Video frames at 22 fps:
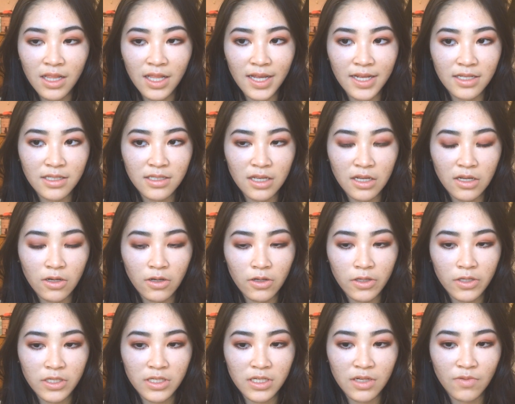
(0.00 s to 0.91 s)
Like
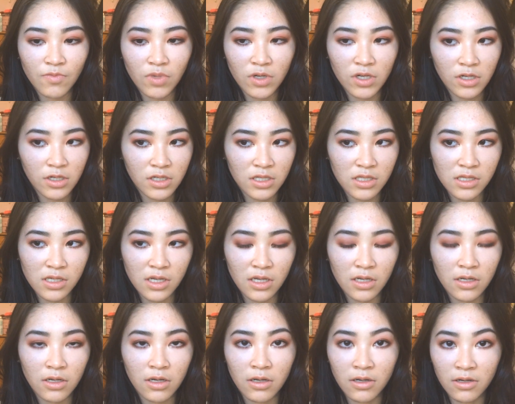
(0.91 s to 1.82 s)
psychology and product
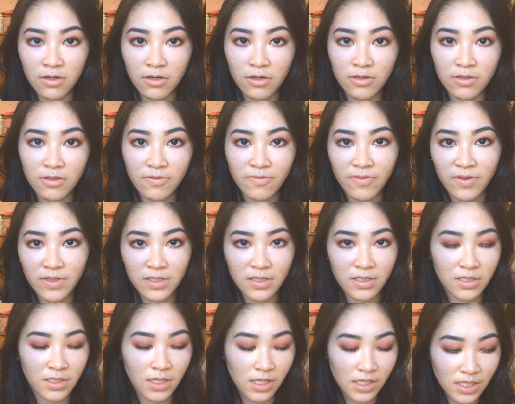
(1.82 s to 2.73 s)
design are not
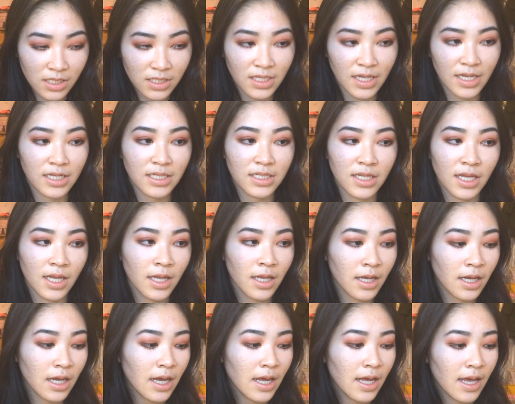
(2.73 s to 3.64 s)
facilitating,